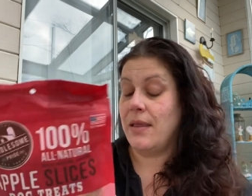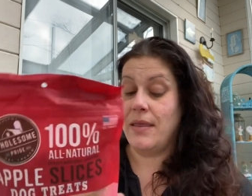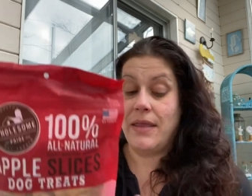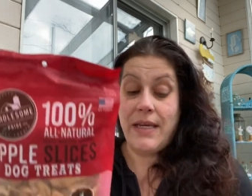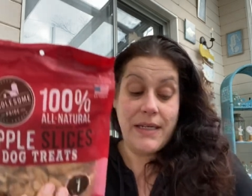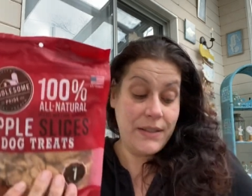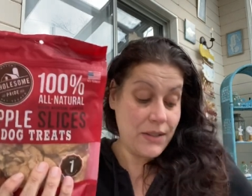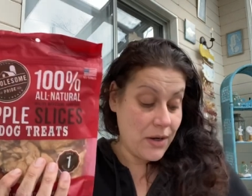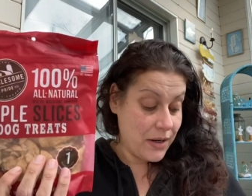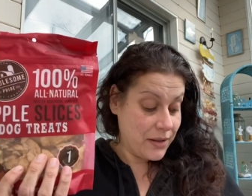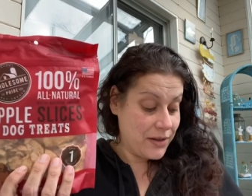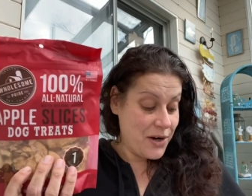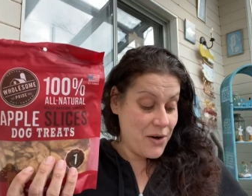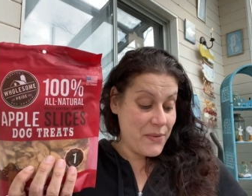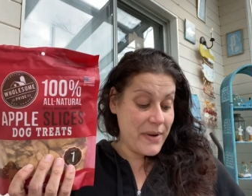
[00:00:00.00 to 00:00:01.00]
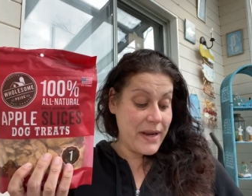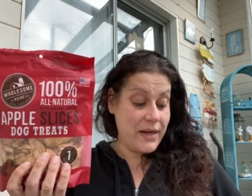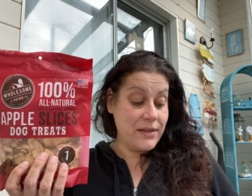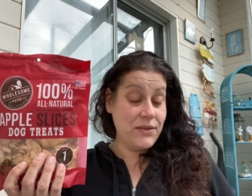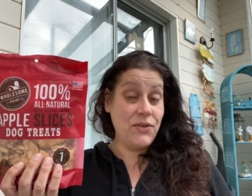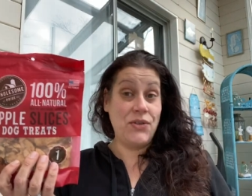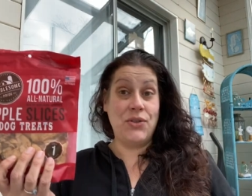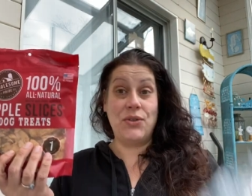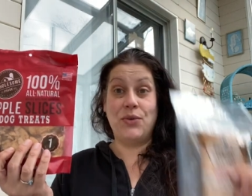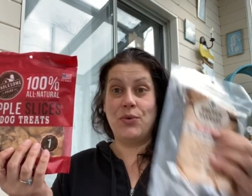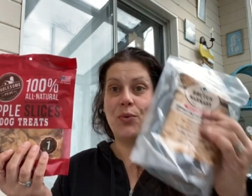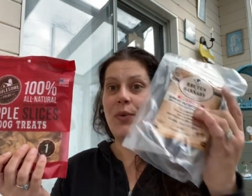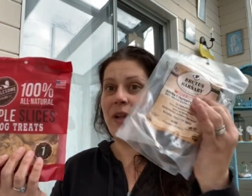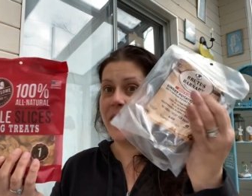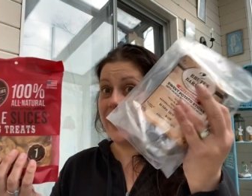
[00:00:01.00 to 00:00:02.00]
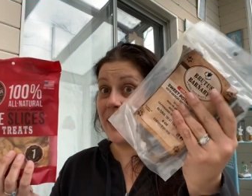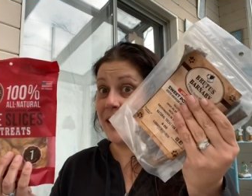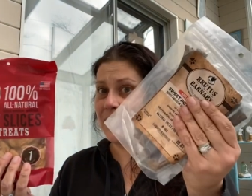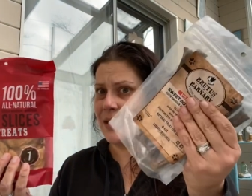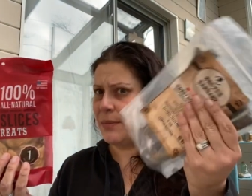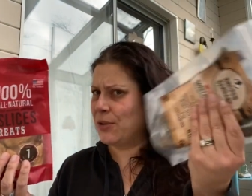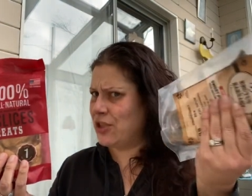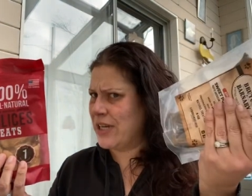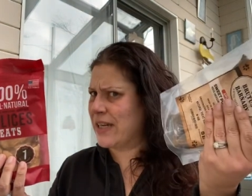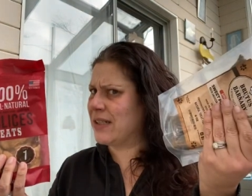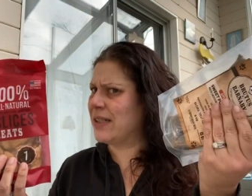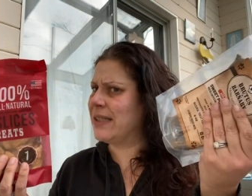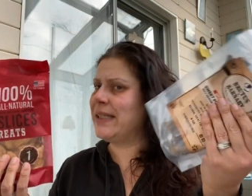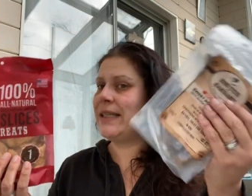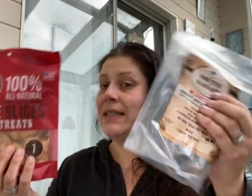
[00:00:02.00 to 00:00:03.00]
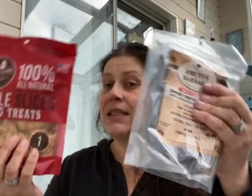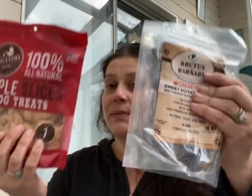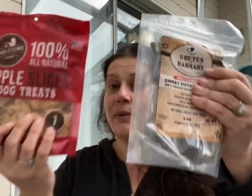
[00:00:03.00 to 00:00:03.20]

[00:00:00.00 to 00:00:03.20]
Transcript: these are going to, well, I got to double check on these,